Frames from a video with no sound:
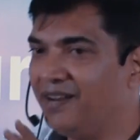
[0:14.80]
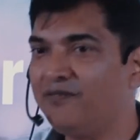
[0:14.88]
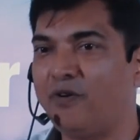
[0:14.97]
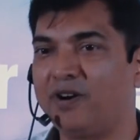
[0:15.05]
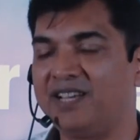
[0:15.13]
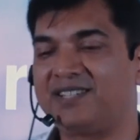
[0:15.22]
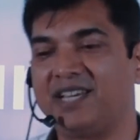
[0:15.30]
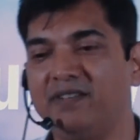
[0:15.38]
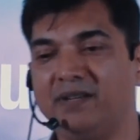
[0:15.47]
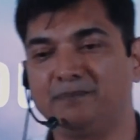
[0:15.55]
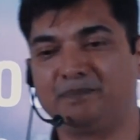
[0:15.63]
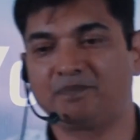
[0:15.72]
nineteen
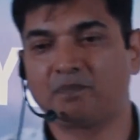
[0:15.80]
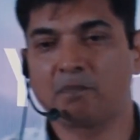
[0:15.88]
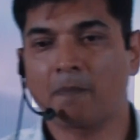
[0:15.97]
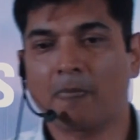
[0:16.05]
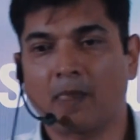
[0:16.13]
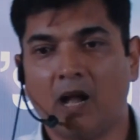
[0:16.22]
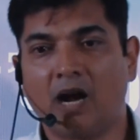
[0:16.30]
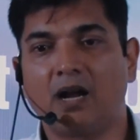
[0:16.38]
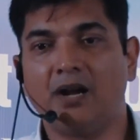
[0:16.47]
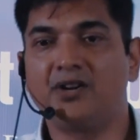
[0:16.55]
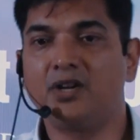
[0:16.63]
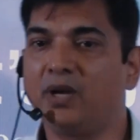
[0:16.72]
forty-seven, a
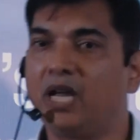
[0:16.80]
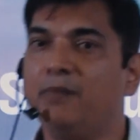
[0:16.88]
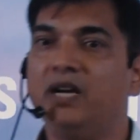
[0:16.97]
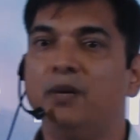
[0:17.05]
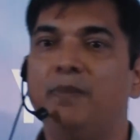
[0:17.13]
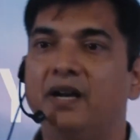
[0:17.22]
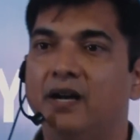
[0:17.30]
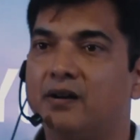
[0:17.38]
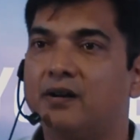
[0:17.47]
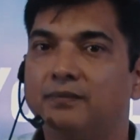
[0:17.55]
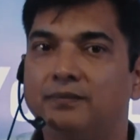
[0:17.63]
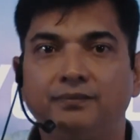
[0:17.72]
country became independent.
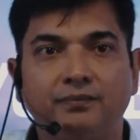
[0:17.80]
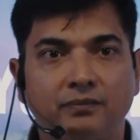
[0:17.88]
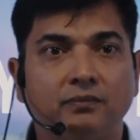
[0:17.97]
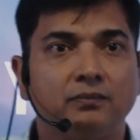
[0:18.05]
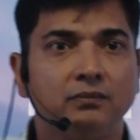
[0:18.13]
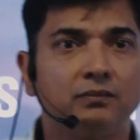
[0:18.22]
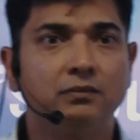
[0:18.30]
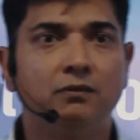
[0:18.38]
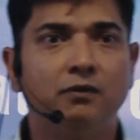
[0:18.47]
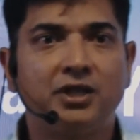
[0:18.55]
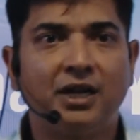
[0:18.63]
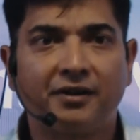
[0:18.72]

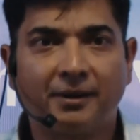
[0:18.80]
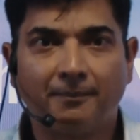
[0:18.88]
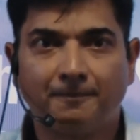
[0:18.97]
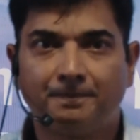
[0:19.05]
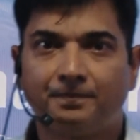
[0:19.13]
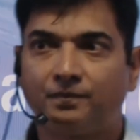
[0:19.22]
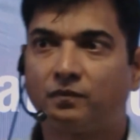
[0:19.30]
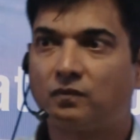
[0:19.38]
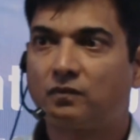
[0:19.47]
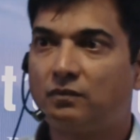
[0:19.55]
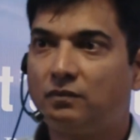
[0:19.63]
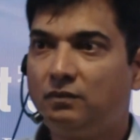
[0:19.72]
Which country?
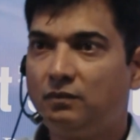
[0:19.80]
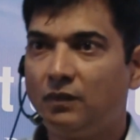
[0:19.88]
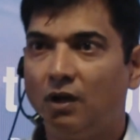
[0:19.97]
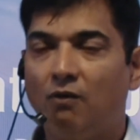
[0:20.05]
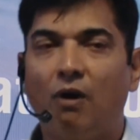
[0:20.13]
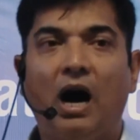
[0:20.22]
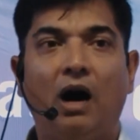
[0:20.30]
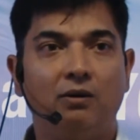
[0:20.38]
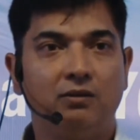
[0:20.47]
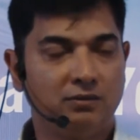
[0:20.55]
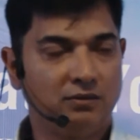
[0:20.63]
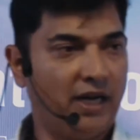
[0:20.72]
Wow,
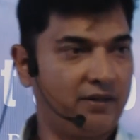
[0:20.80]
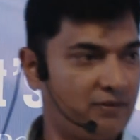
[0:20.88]
great.